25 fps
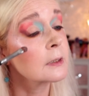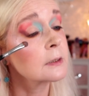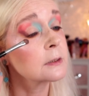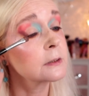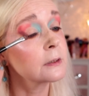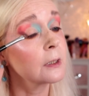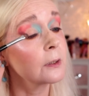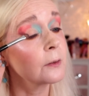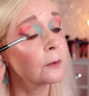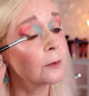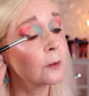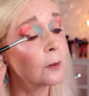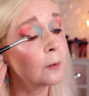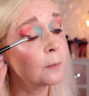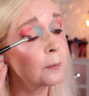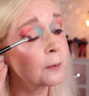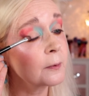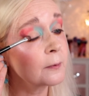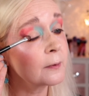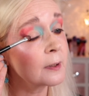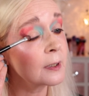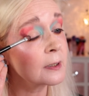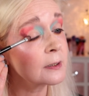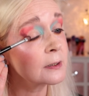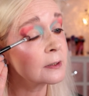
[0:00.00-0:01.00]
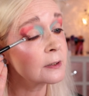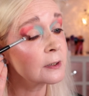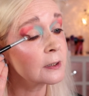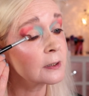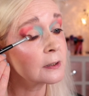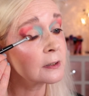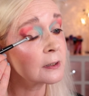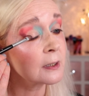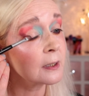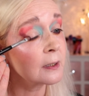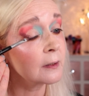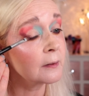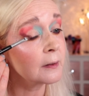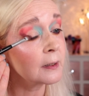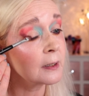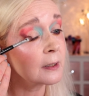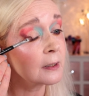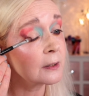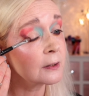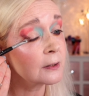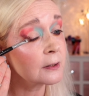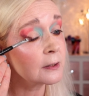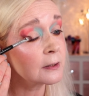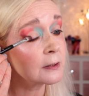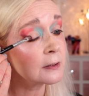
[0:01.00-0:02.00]
So Copper Red's just going
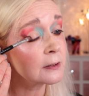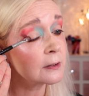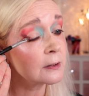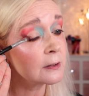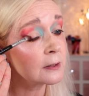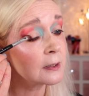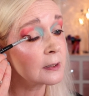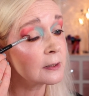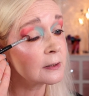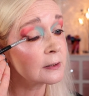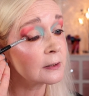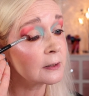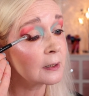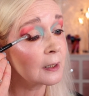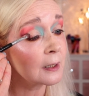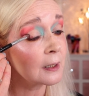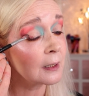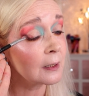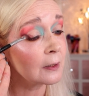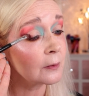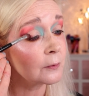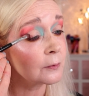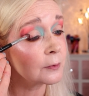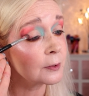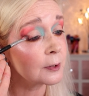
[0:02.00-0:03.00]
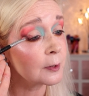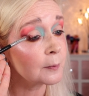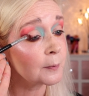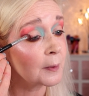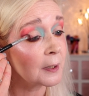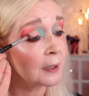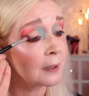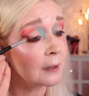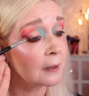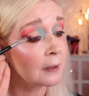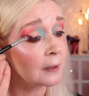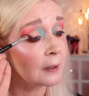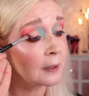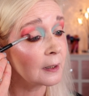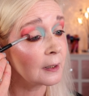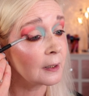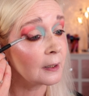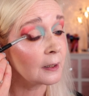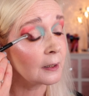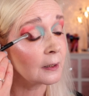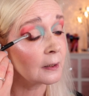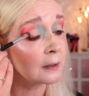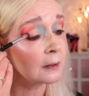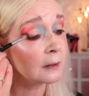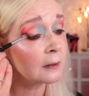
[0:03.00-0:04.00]
just in this outer part
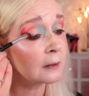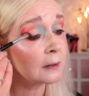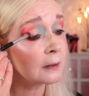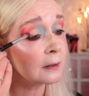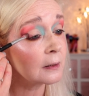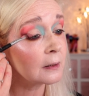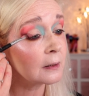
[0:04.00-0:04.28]
here.